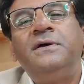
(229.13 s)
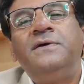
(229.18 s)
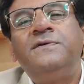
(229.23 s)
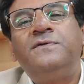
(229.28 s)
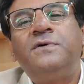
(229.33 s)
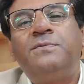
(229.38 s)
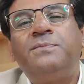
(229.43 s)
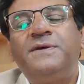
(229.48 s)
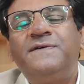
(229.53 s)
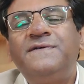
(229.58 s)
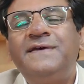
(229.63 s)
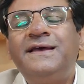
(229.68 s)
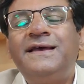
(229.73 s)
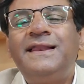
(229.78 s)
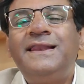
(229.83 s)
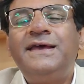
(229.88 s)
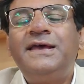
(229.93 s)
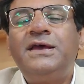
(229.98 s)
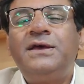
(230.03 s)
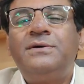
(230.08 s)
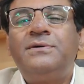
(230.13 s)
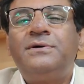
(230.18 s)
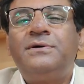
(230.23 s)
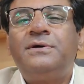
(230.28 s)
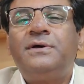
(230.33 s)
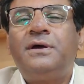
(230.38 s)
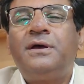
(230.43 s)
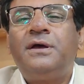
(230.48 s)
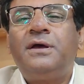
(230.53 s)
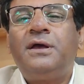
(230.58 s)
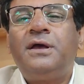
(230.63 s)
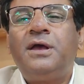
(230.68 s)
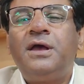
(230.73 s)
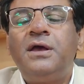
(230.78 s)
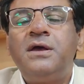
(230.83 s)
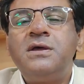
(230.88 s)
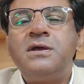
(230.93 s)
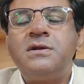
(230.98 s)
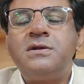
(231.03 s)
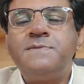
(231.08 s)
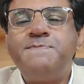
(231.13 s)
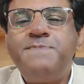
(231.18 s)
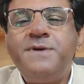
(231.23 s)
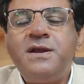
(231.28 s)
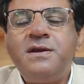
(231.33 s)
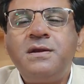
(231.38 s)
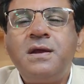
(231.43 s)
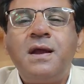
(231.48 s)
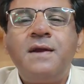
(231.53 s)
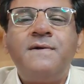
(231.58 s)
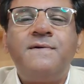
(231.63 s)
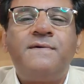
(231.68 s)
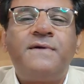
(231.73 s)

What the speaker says: So basically, a repeated,